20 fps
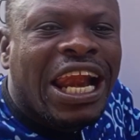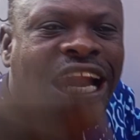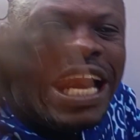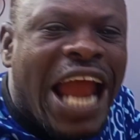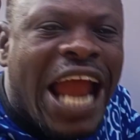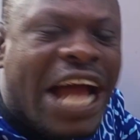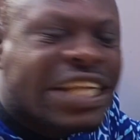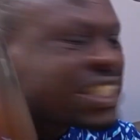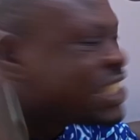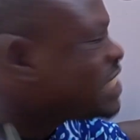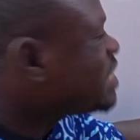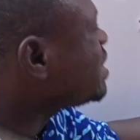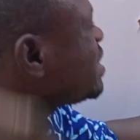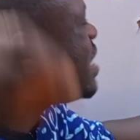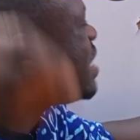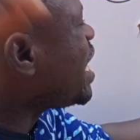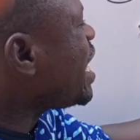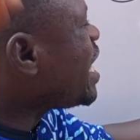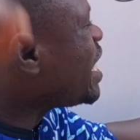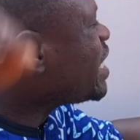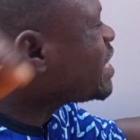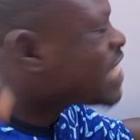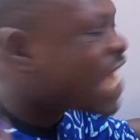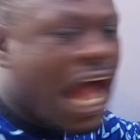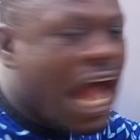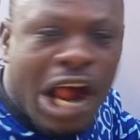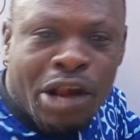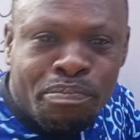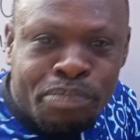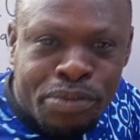lattice
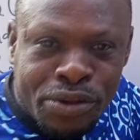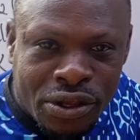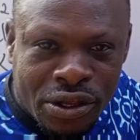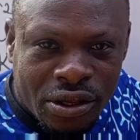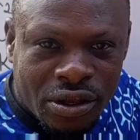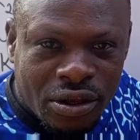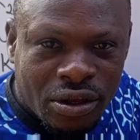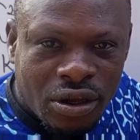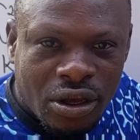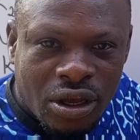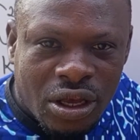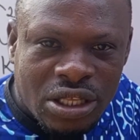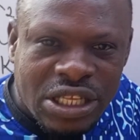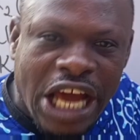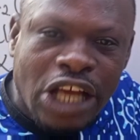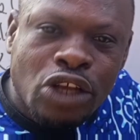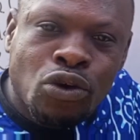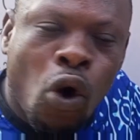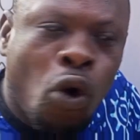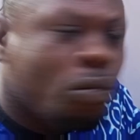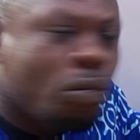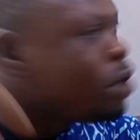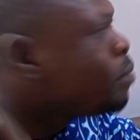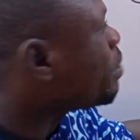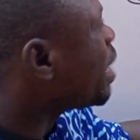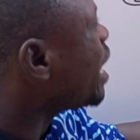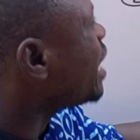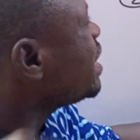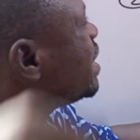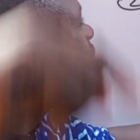enthalpy. That is what we mean by